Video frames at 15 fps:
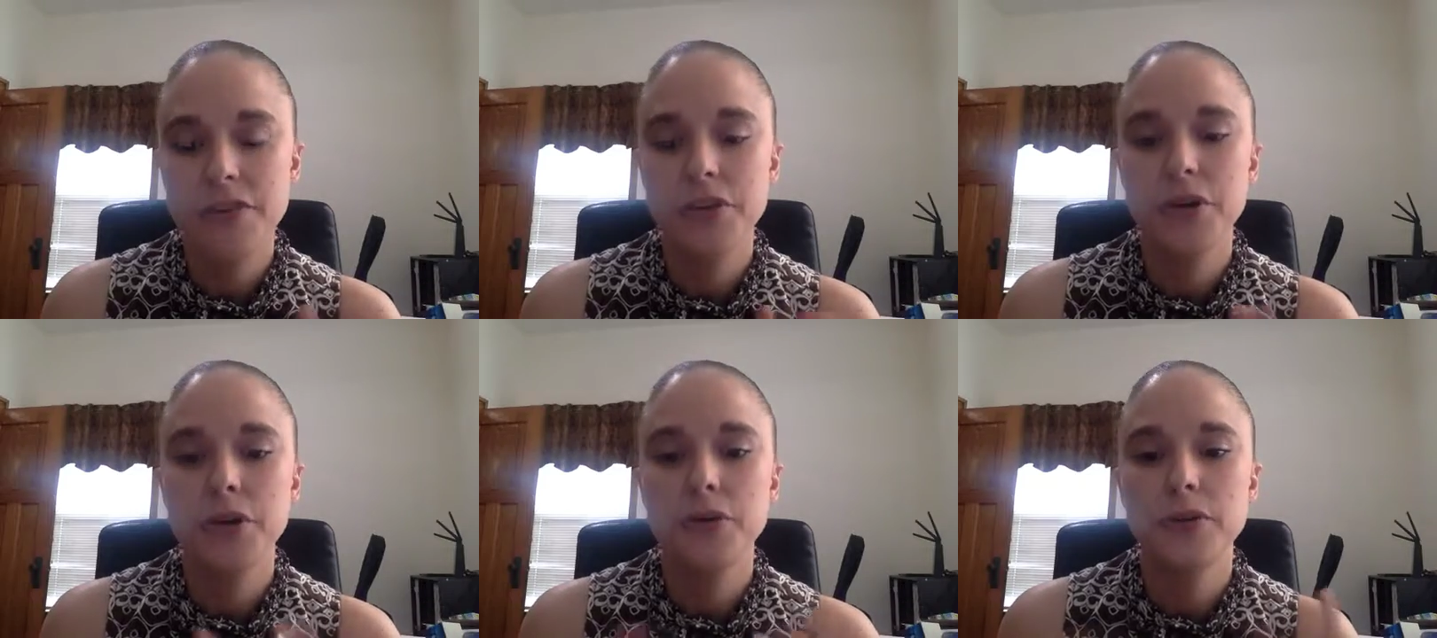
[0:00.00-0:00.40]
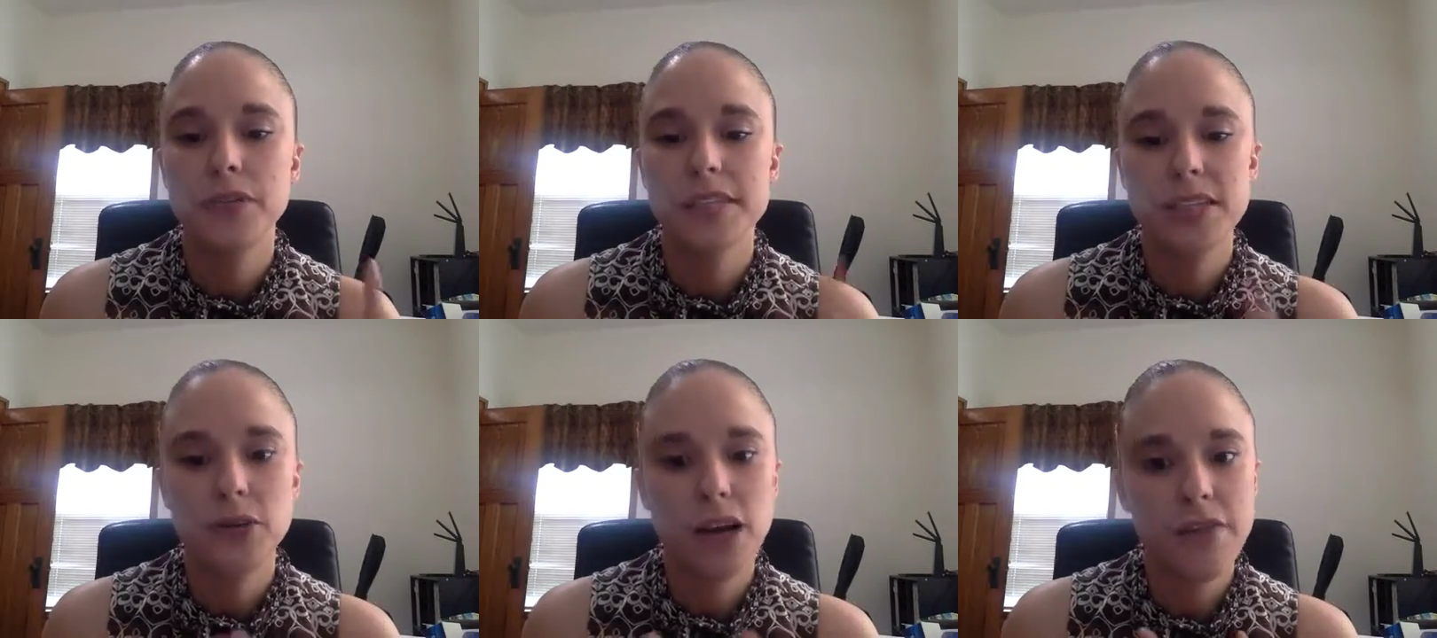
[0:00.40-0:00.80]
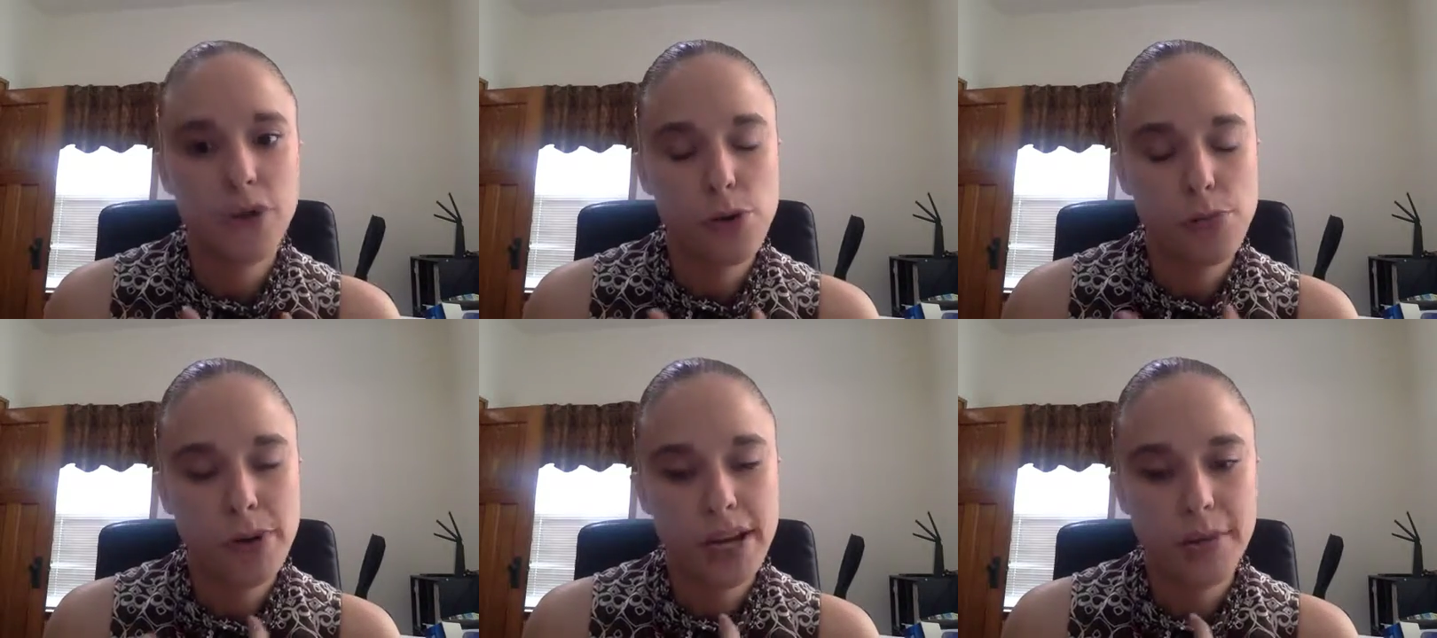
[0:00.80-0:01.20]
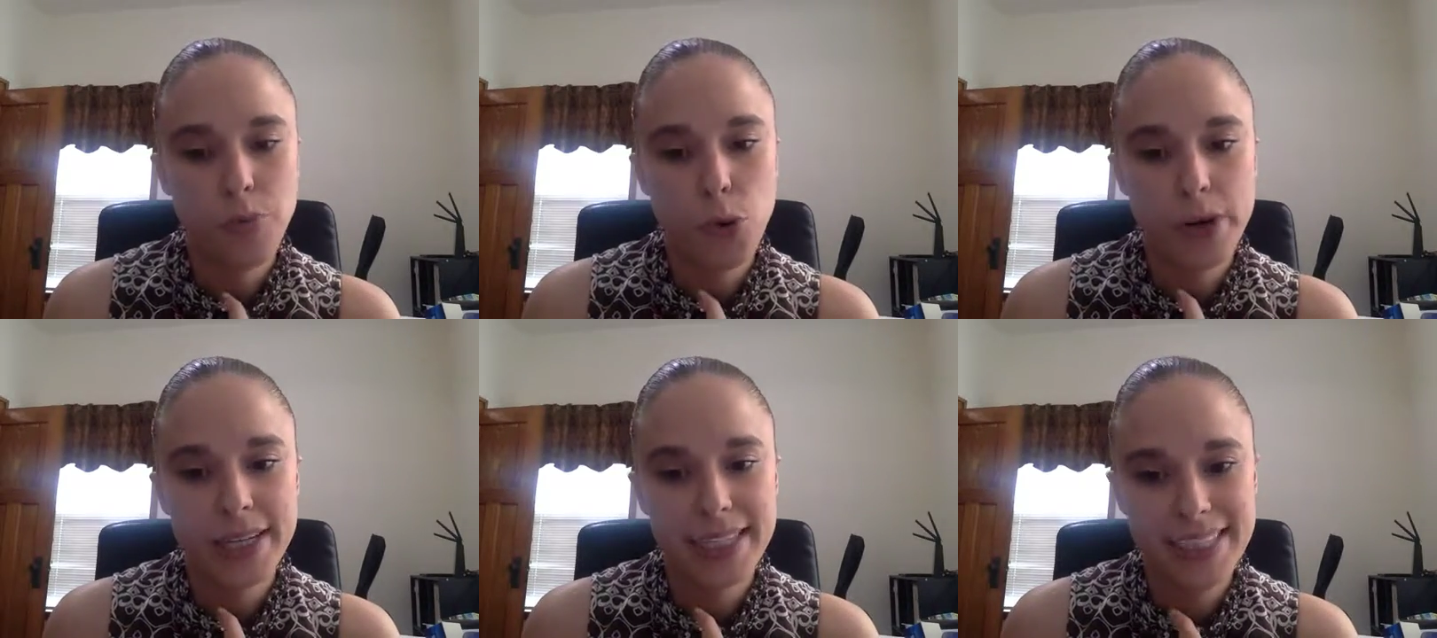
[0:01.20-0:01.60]
you still have your main
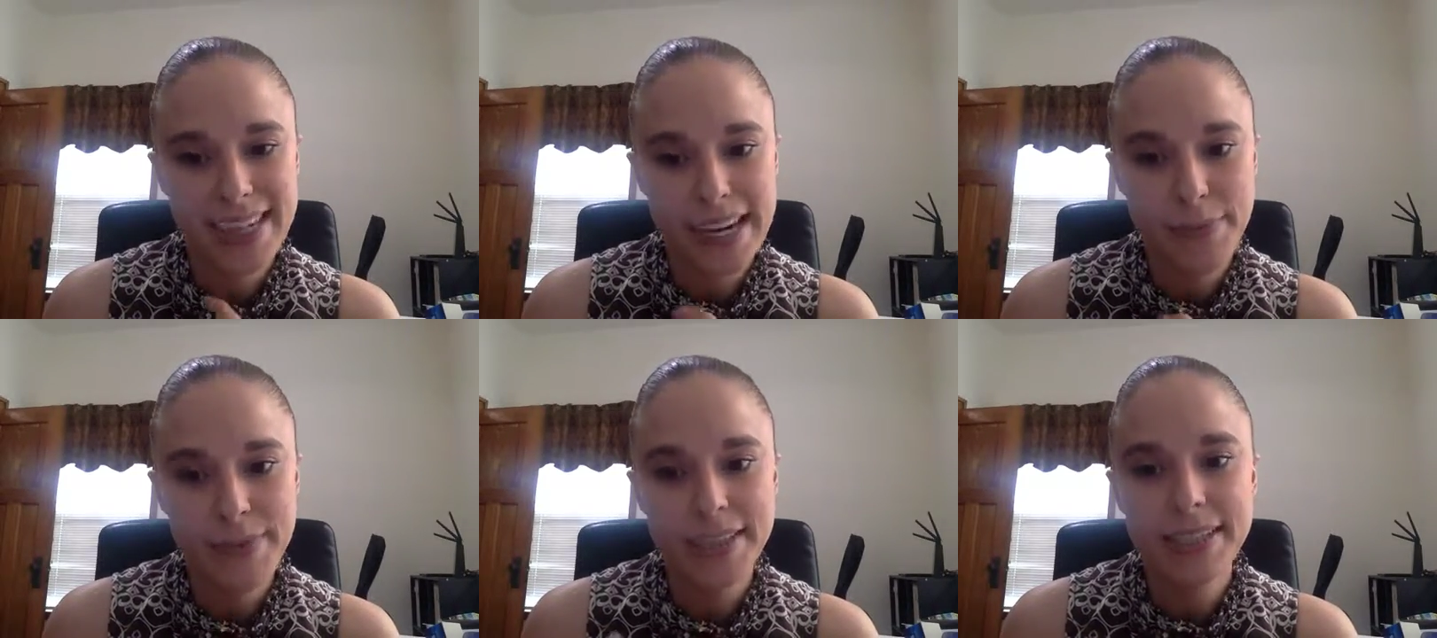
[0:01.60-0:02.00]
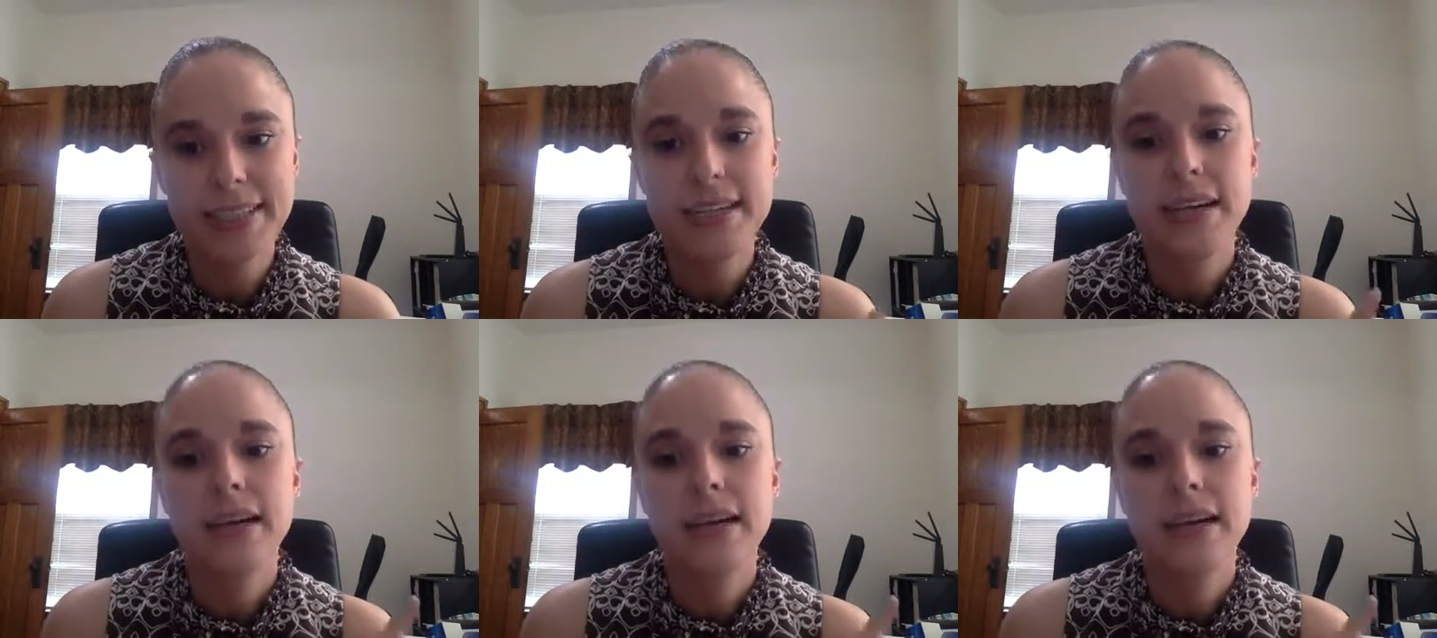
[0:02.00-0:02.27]
point statement